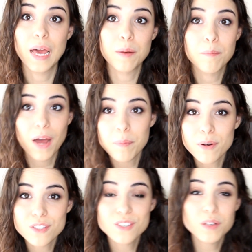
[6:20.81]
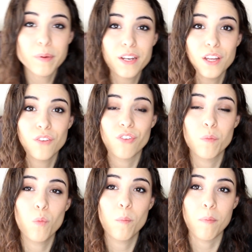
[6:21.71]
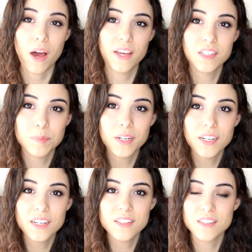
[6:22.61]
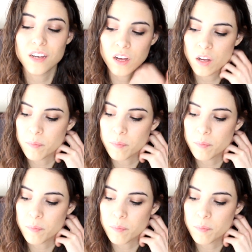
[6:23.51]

in my personal opinion, from my experience.